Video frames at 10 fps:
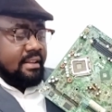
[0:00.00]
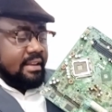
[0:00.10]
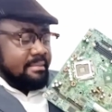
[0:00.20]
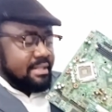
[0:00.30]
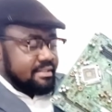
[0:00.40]

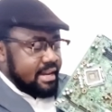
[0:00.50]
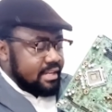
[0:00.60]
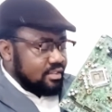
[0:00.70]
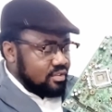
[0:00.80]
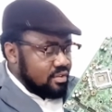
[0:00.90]
Let me try
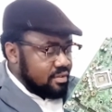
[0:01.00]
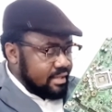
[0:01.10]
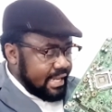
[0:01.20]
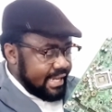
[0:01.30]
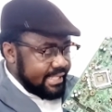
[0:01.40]
and show you
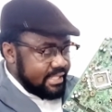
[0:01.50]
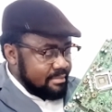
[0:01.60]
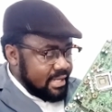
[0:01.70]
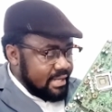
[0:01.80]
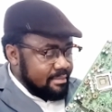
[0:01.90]
the AT
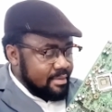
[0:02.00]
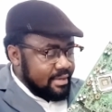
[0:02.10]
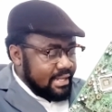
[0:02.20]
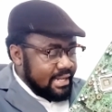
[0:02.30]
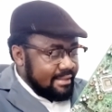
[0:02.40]

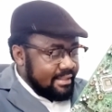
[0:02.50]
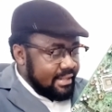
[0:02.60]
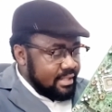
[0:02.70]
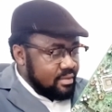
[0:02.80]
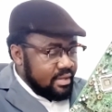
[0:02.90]
motherboard, and I
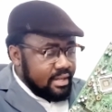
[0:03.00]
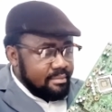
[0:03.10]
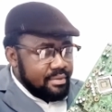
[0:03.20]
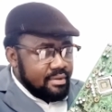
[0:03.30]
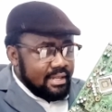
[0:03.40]
think it will
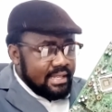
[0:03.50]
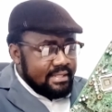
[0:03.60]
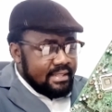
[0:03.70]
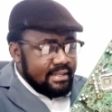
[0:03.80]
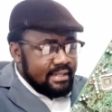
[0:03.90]
help you
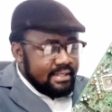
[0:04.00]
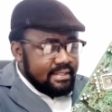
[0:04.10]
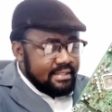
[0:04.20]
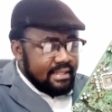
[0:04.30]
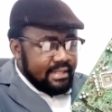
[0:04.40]
understand
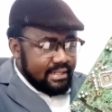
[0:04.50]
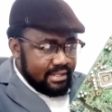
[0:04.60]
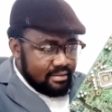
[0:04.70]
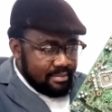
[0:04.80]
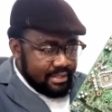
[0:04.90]
this a
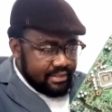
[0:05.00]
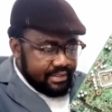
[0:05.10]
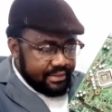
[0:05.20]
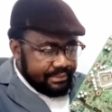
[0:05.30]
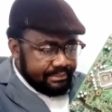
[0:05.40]
little bit.